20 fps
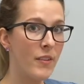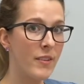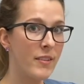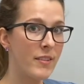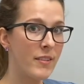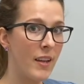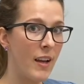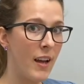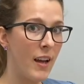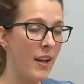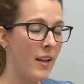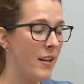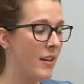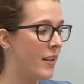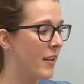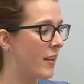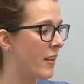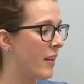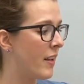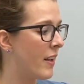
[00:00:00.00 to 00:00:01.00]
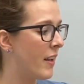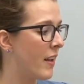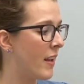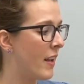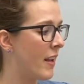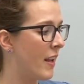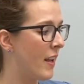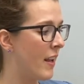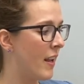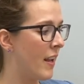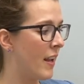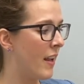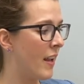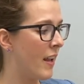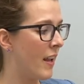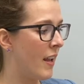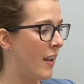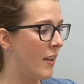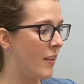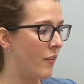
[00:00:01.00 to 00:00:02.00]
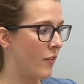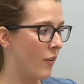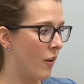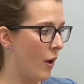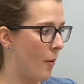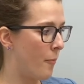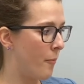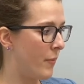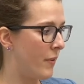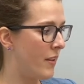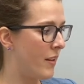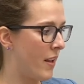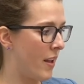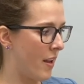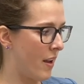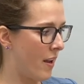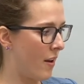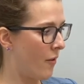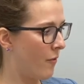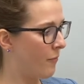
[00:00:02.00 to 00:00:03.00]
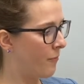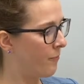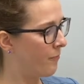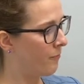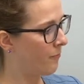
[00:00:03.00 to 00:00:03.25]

side, up and down.